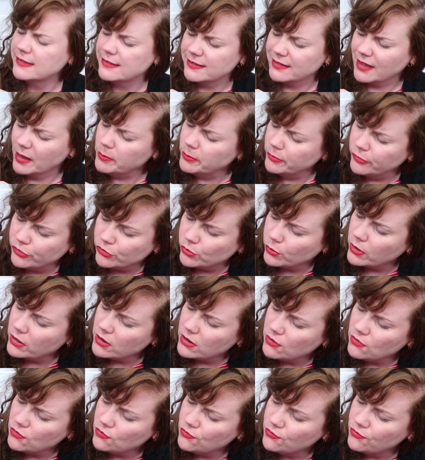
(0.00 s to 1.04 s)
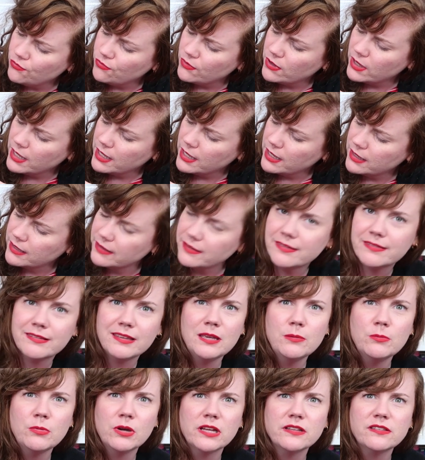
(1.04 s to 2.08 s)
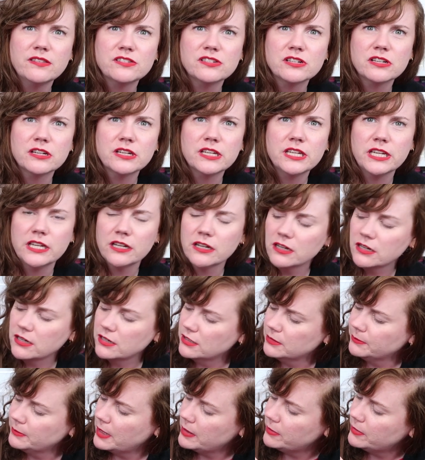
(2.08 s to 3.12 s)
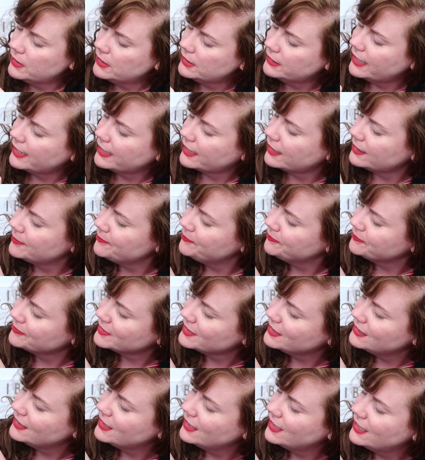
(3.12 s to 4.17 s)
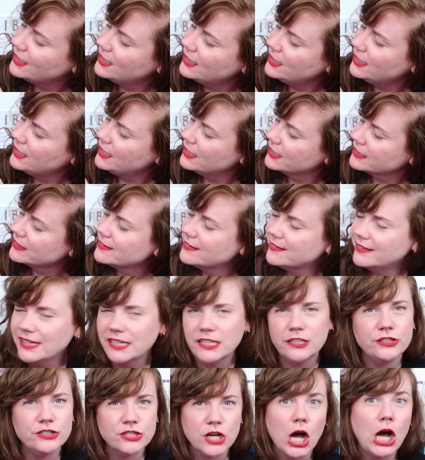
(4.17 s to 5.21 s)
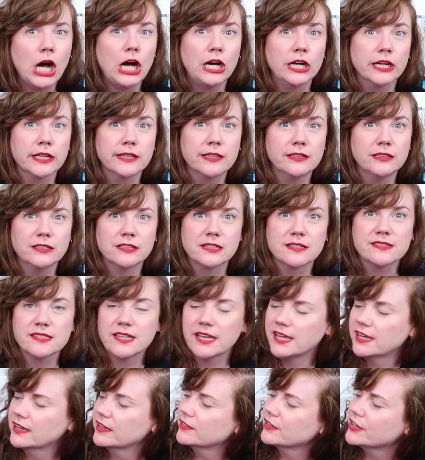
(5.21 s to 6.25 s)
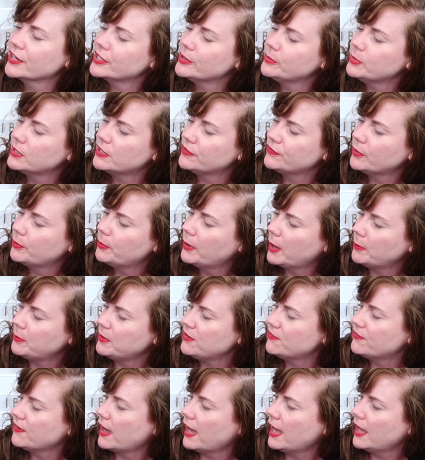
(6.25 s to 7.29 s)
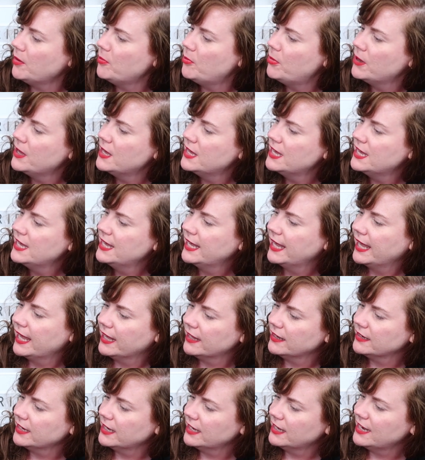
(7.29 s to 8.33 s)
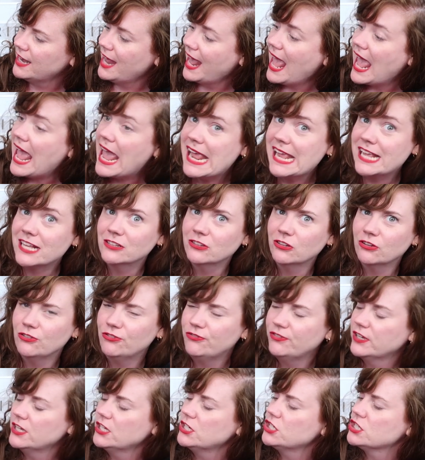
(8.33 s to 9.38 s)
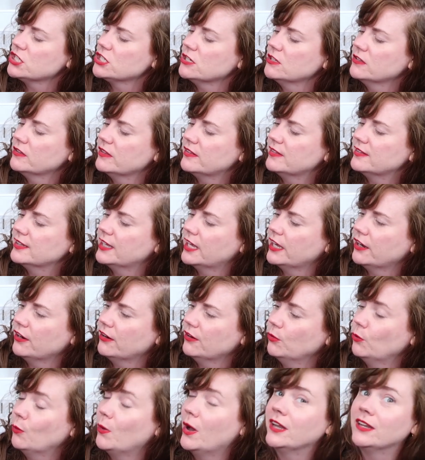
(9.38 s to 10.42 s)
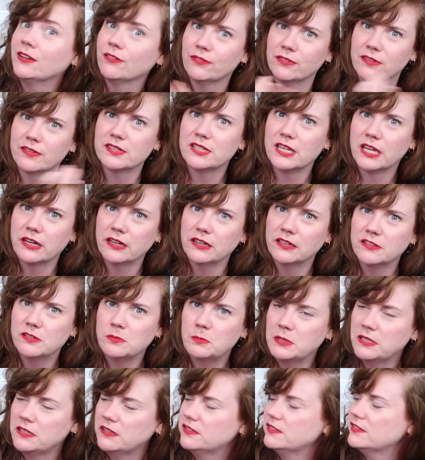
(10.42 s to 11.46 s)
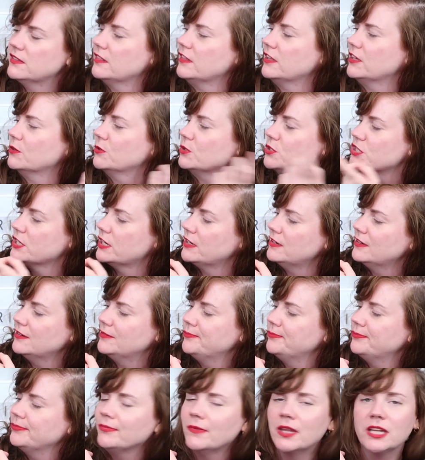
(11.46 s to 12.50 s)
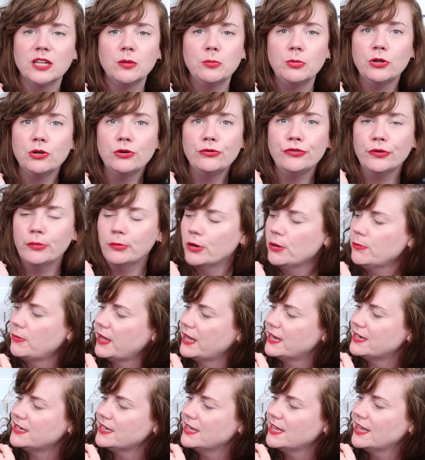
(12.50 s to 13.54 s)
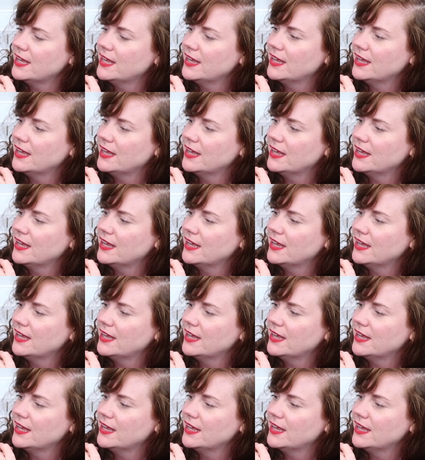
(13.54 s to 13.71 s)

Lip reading: some sort of sea monster here, maybe like a sea dog, it looks like. It's got a bit of a puppy vibe. And an anglerfish, one of the scariest beasts in the ocean, and a beautiful mermaid,